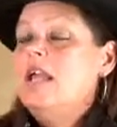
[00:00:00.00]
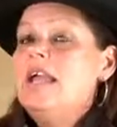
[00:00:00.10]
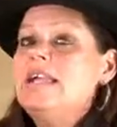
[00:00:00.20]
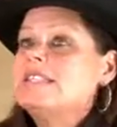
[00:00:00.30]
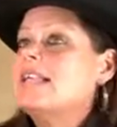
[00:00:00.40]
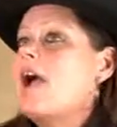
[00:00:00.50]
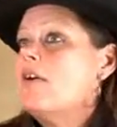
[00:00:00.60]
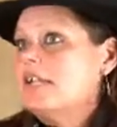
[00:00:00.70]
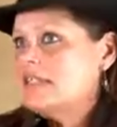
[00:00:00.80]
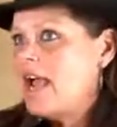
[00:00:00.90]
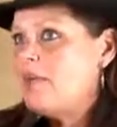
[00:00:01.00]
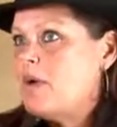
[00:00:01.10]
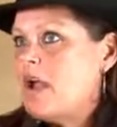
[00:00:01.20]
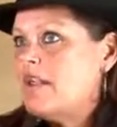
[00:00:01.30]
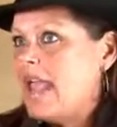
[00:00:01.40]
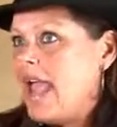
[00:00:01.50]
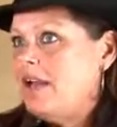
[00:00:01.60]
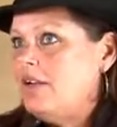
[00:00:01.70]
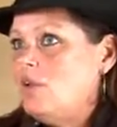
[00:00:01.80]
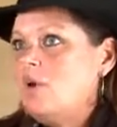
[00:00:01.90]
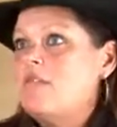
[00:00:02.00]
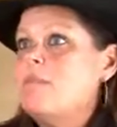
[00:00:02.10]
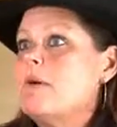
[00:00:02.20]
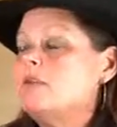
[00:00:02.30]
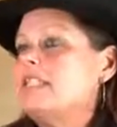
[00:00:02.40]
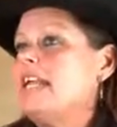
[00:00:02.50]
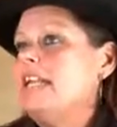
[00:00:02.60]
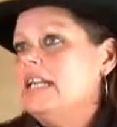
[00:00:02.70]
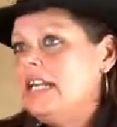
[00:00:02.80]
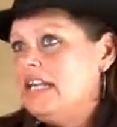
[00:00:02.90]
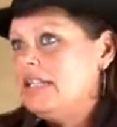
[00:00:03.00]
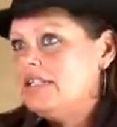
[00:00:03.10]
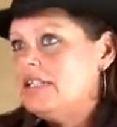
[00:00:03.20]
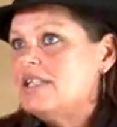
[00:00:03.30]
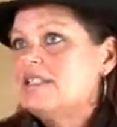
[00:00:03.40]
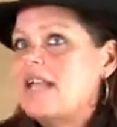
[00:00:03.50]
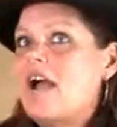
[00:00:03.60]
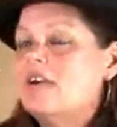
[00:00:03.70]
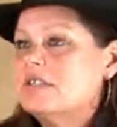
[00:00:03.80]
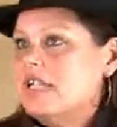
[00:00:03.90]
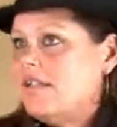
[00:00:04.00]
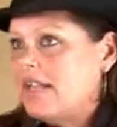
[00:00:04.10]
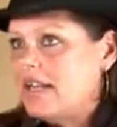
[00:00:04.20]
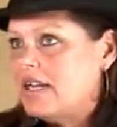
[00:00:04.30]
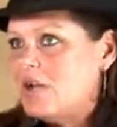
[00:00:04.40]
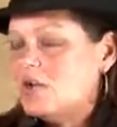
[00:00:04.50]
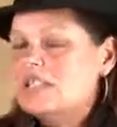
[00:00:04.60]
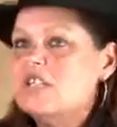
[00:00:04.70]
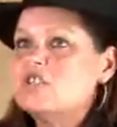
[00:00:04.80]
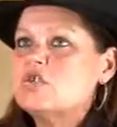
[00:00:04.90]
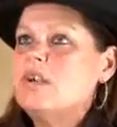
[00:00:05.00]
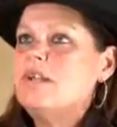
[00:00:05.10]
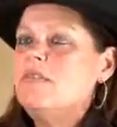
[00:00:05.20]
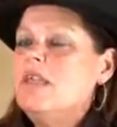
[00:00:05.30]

His sire is Highbrow Cat, one of the most elite sires in the cutting horse industry.